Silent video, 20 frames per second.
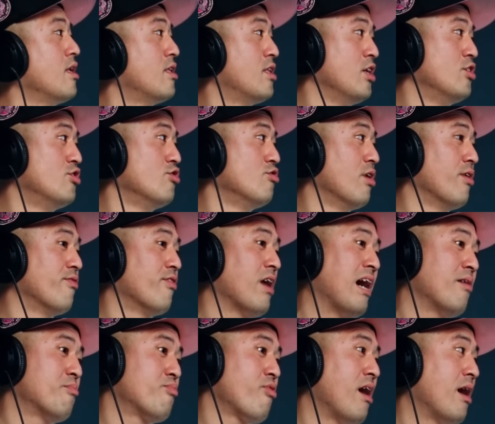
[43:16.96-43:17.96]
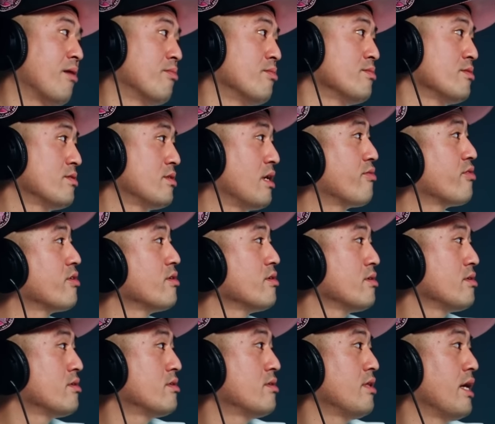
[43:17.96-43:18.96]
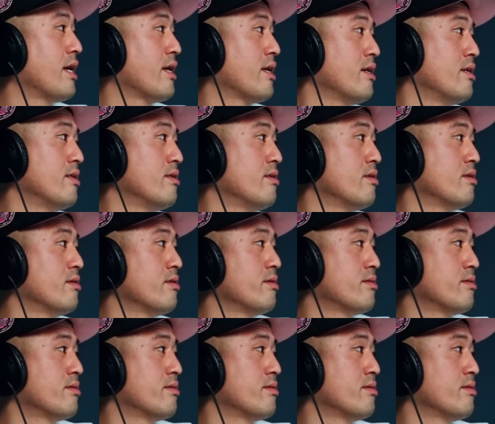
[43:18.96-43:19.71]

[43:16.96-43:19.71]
Did, did you ever have problems ever? Like in